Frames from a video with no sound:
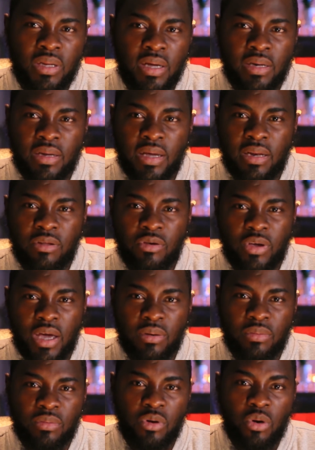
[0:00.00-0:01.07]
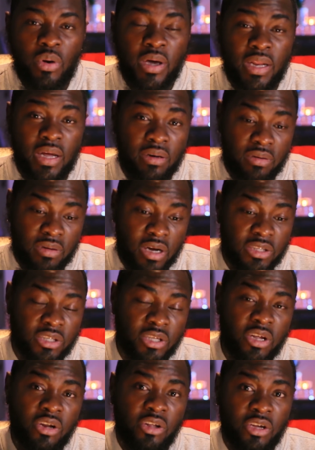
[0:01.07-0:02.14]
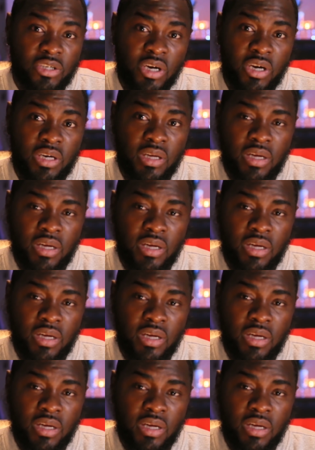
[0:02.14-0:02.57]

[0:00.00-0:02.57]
And then you can go ahead and continue on your journey.